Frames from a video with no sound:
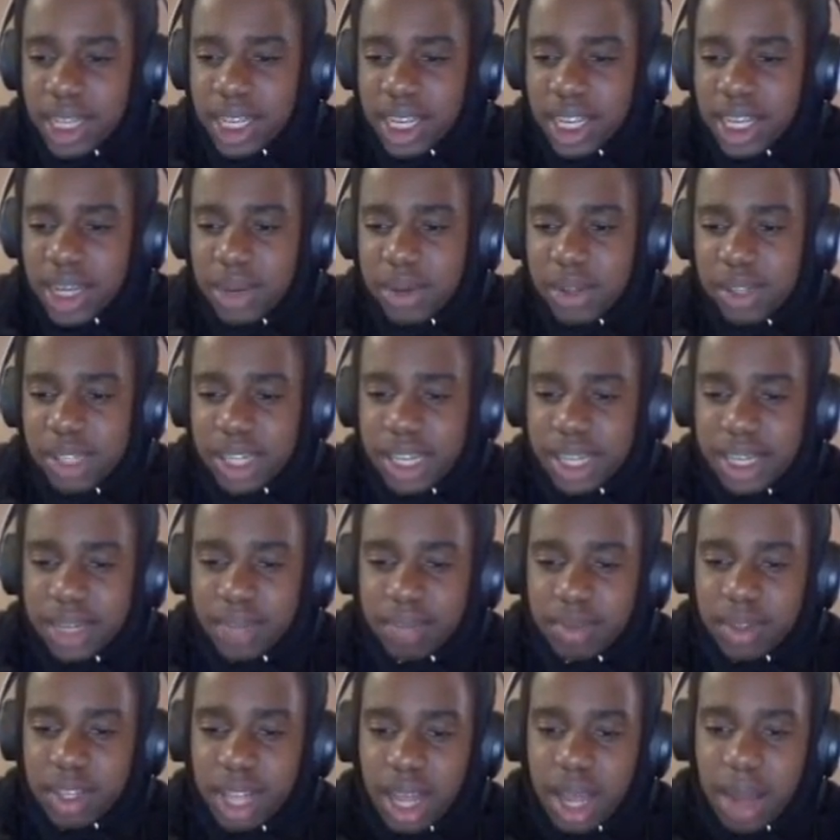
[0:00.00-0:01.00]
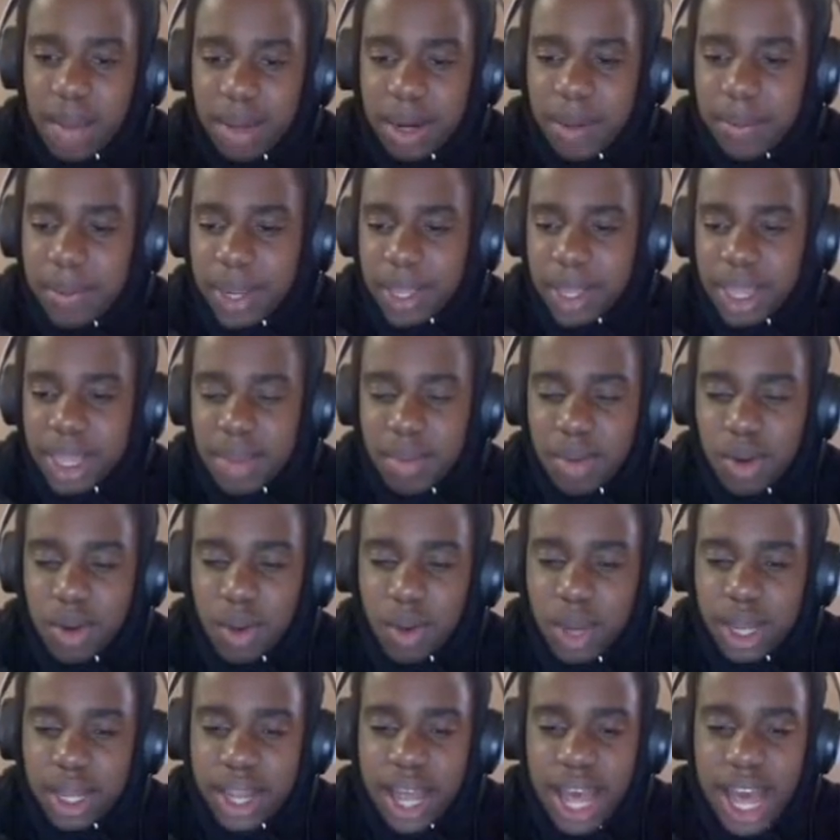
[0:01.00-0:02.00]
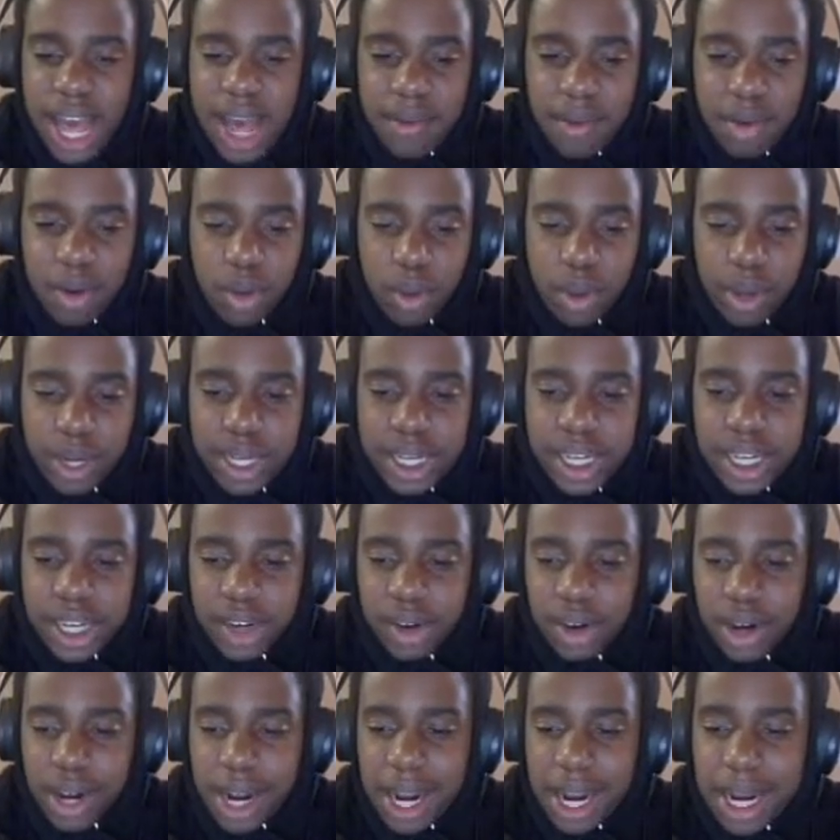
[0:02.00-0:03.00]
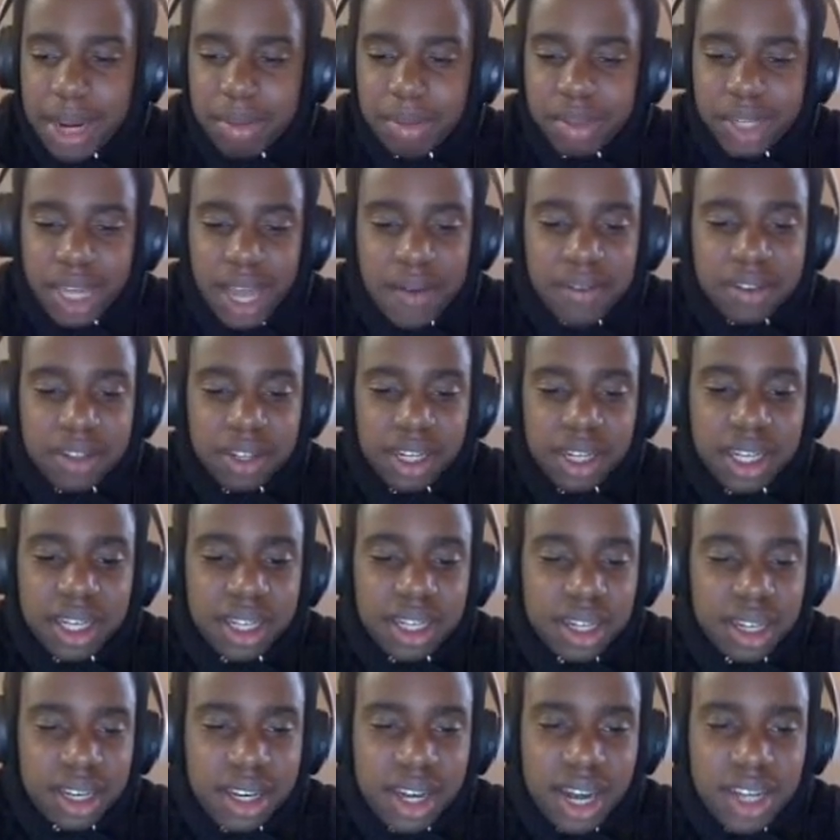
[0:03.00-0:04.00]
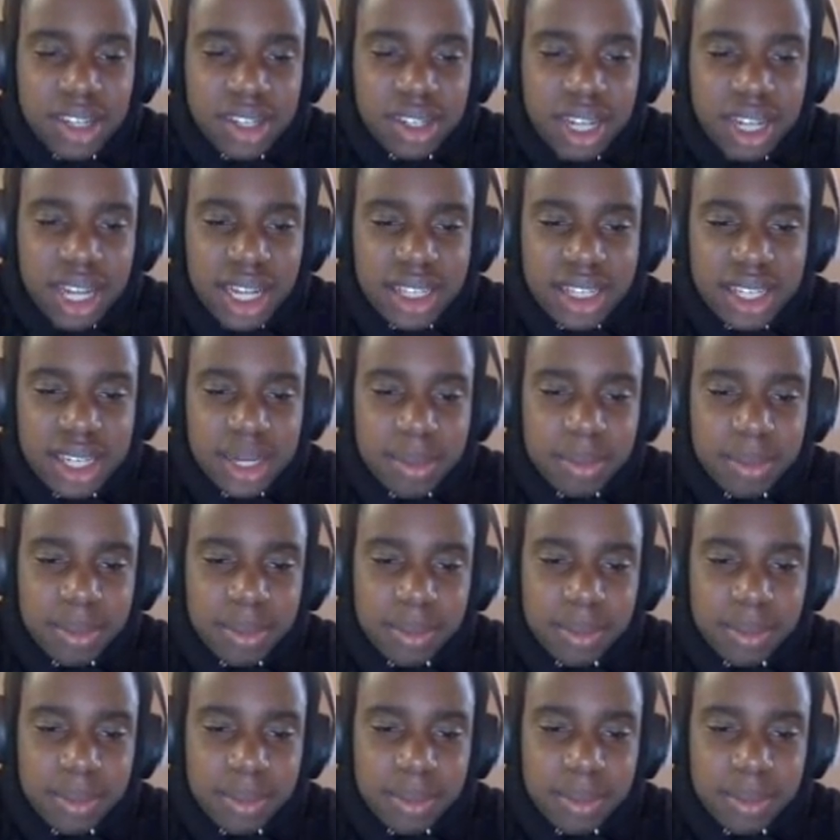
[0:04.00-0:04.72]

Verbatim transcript: Houston, I'm going to pick them to win. They have Quentin Grimes. They have a lot of good guys on that team.